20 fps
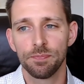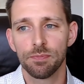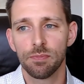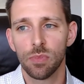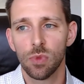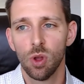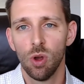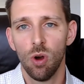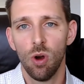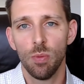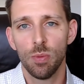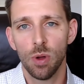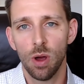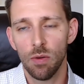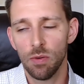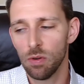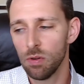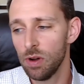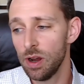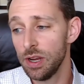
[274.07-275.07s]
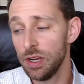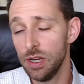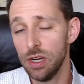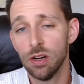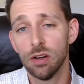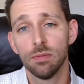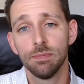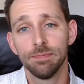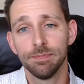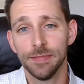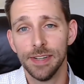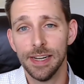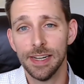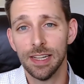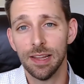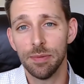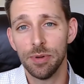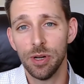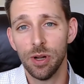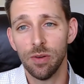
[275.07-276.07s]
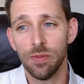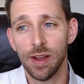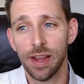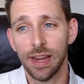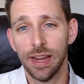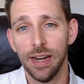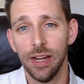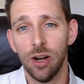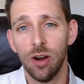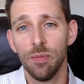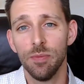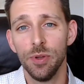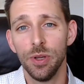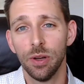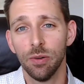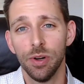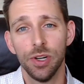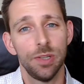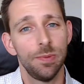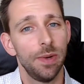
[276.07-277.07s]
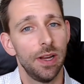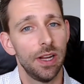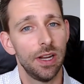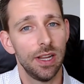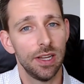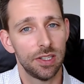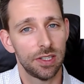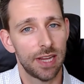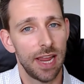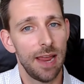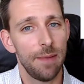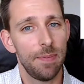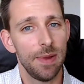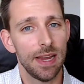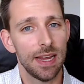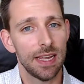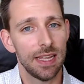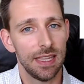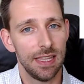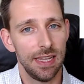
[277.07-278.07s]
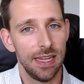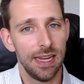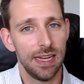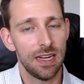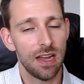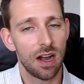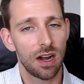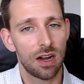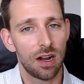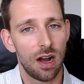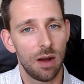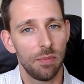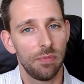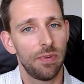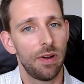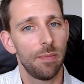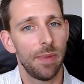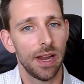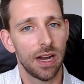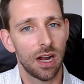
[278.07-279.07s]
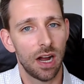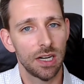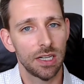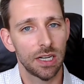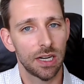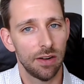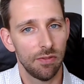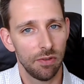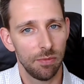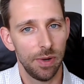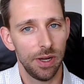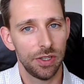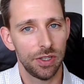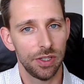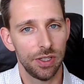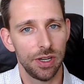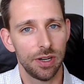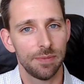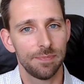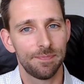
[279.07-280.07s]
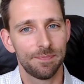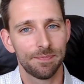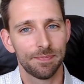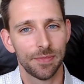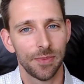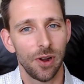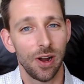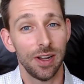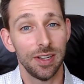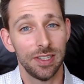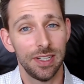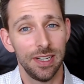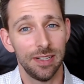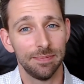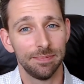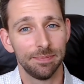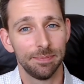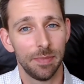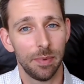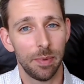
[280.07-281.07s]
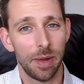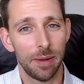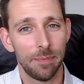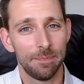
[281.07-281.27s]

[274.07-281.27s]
Hope you have a great year, and let me know if I can help. You can reach me at Escapingthe.com. Find my contact information there. All right, see ya. Bye-bye.